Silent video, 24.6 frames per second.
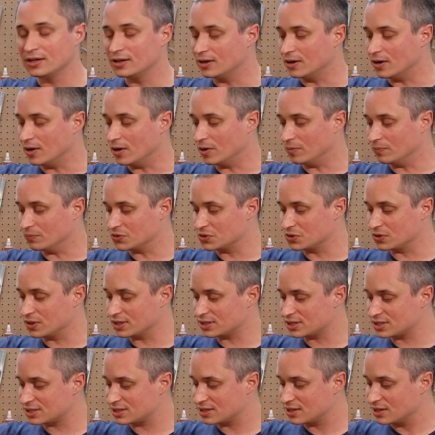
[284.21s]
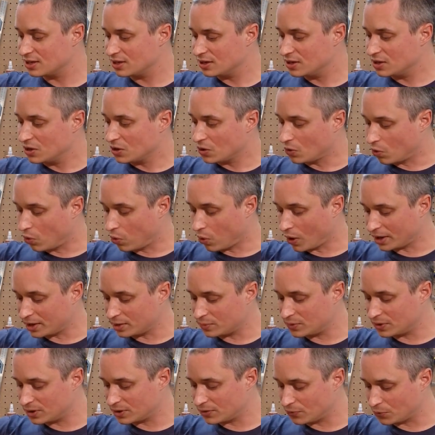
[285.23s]
So that's quite a
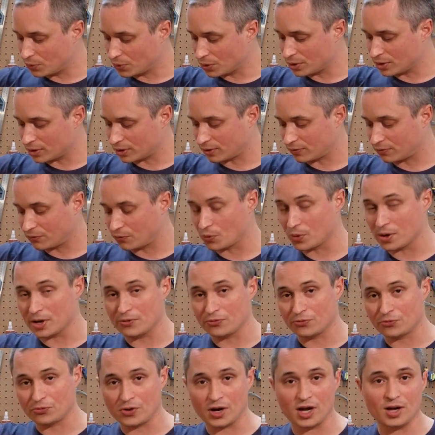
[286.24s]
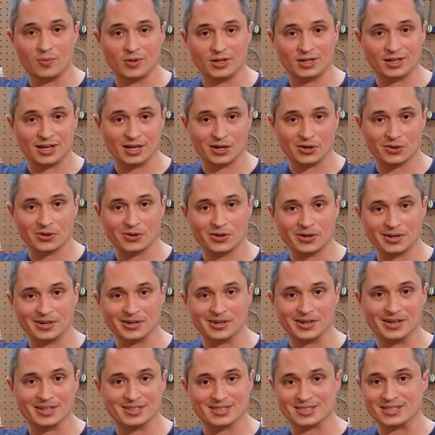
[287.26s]
bit of work for a framing nailer.
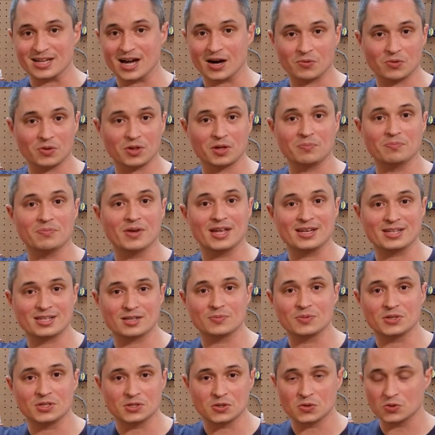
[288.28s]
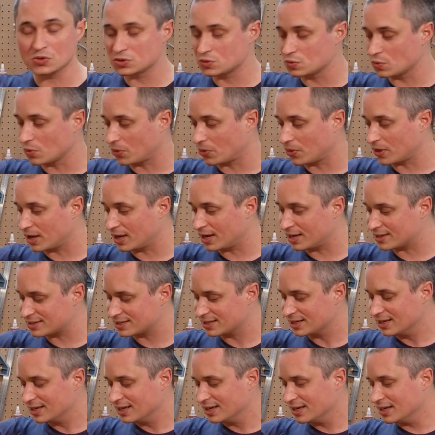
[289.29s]
It's not really meant to be used with that.
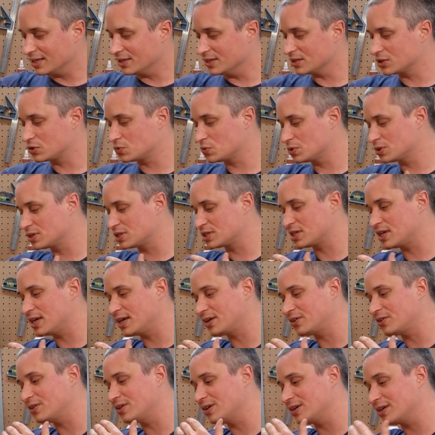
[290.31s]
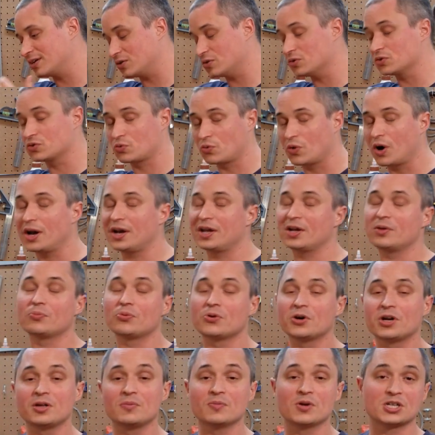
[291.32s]
And this was running
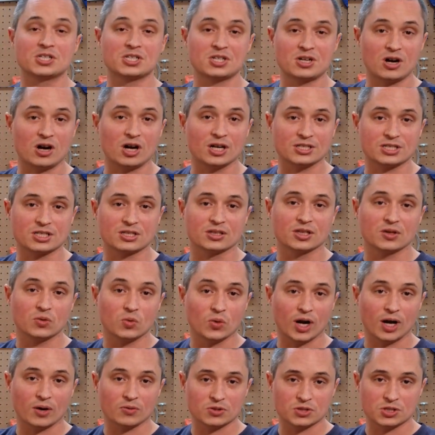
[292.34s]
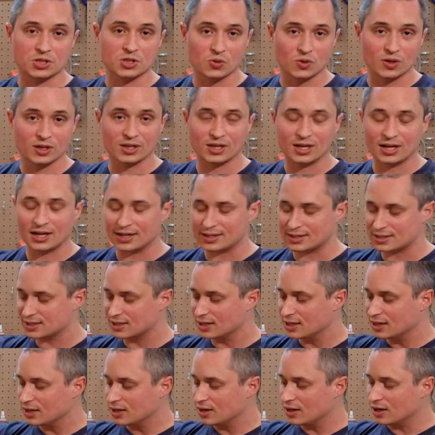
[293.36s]
pretty much constantly when I was doing that.
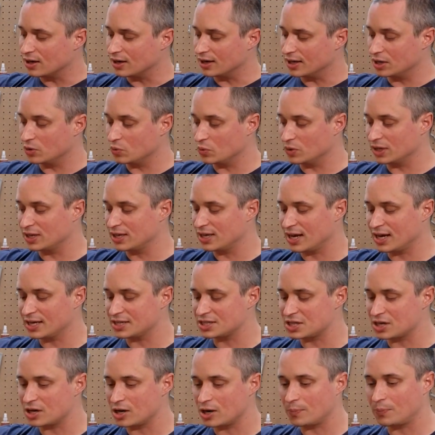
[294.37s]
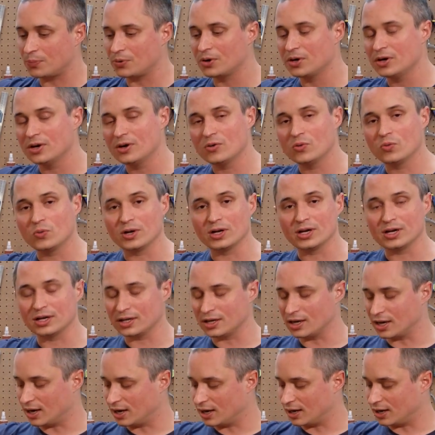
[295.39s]
And it would catch up
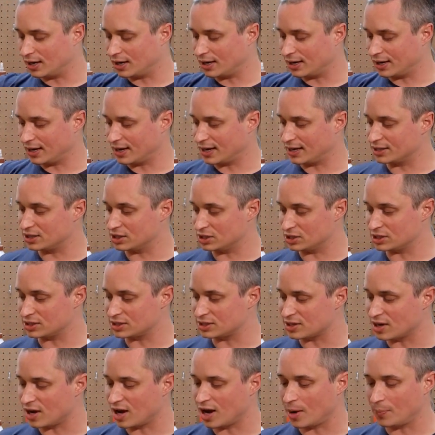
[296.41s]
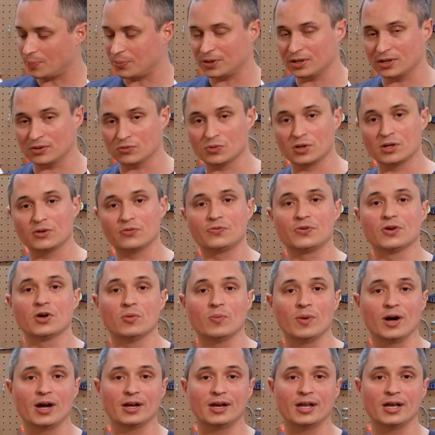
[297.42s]
when I had to stop and refill
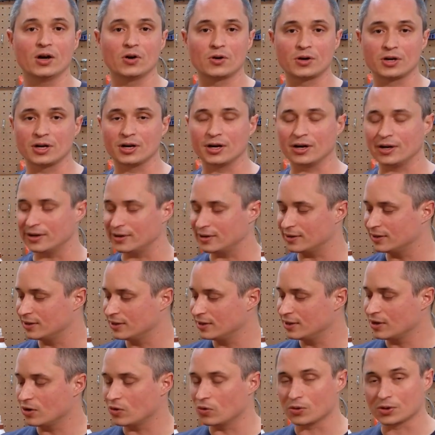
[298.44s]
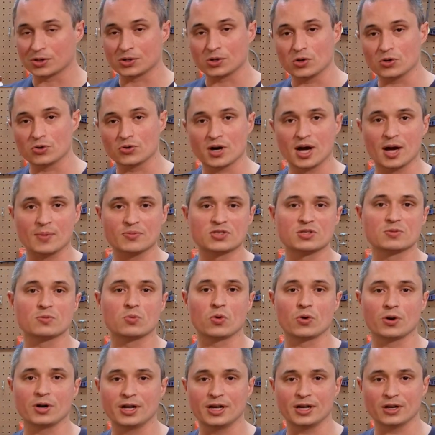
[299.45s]
my nail gun or go grab some
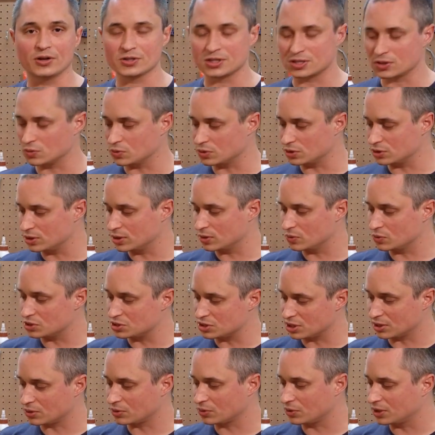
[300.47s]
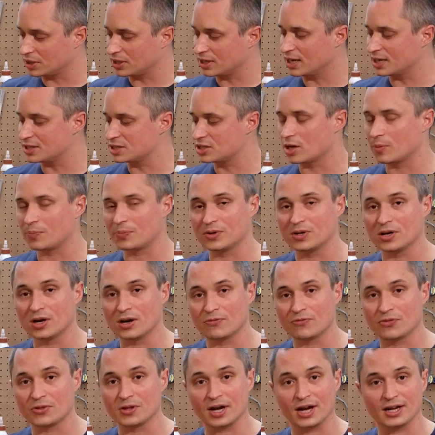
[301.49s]
more nails, it would generally catch up
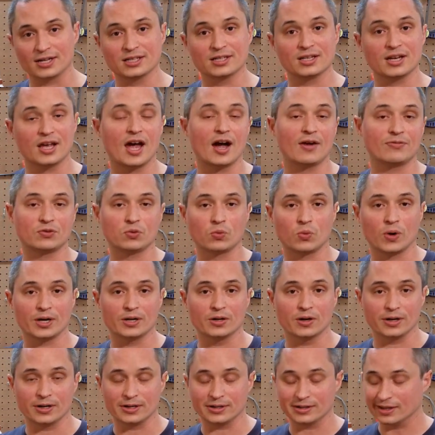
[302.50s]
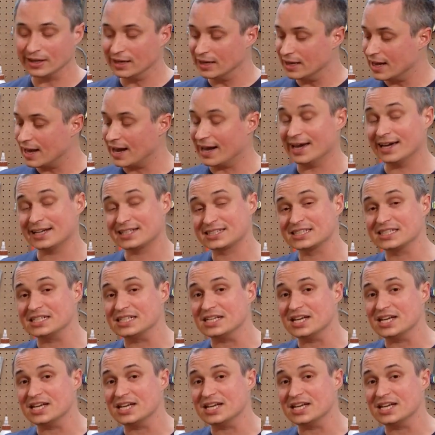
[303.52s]
enough that I didn't have to wait on it. I actually